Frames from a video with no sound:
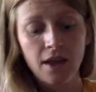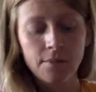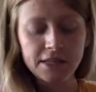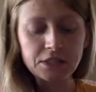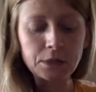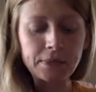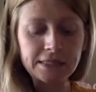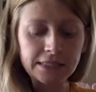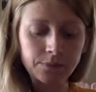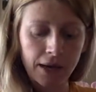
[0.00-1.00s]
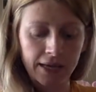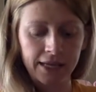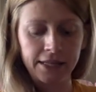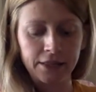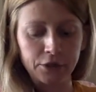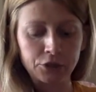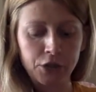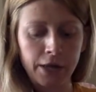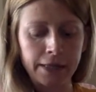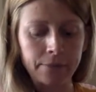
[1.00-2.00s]
Mr. and Mrs. Bucket and little
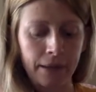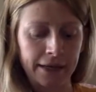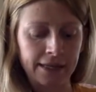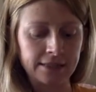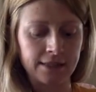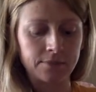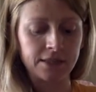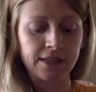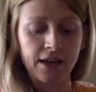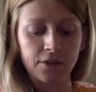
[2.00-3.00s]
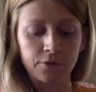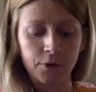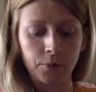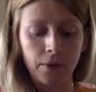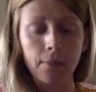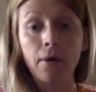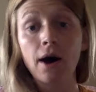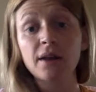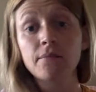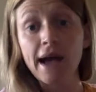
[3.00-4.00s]
Charlie Bucket slept in the other room
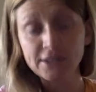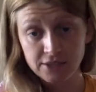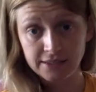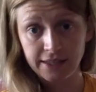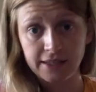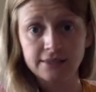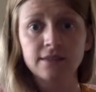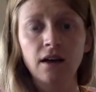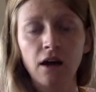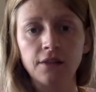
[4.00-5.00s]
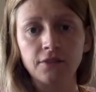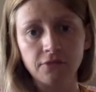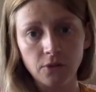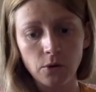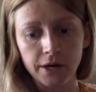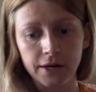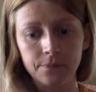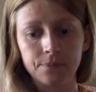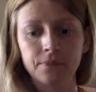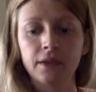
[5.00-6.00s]
upon mattresses on the floor.
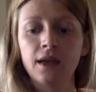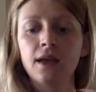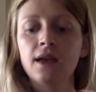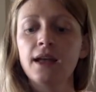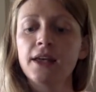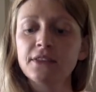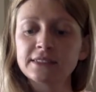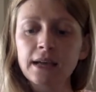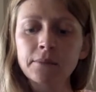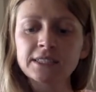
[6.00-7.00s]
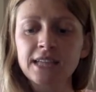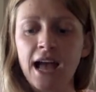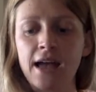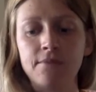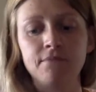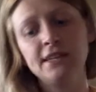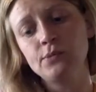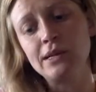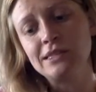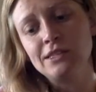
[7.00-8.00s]
In the summertime, this
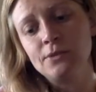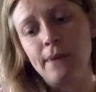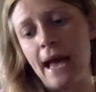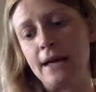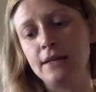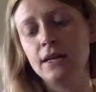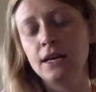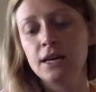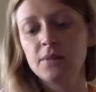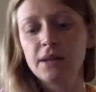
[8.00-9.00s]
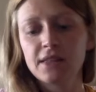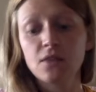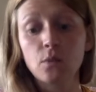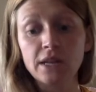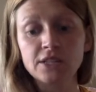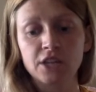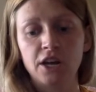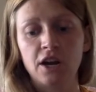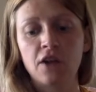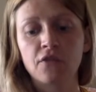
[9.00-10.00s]
wasn't too bad, but in the
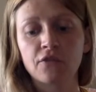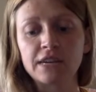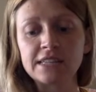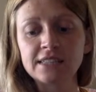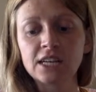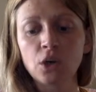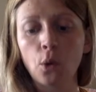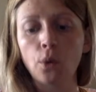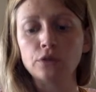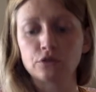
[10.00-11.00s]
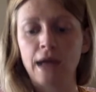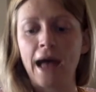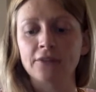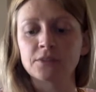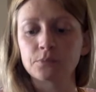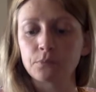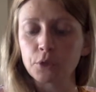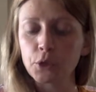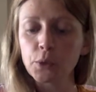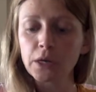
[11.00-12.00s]
winter, freezing cold drafts
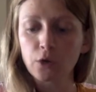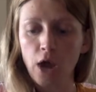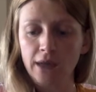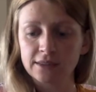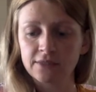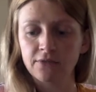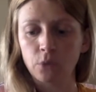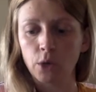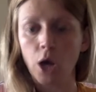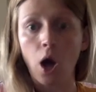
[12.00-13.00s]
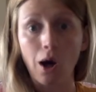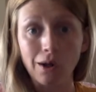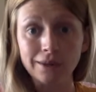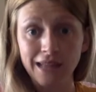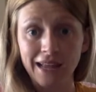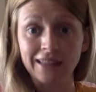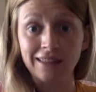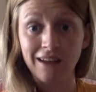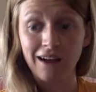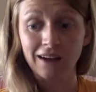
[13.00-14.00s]
blew across the floor all night
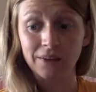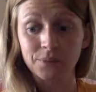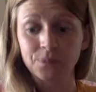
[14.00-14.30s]
long.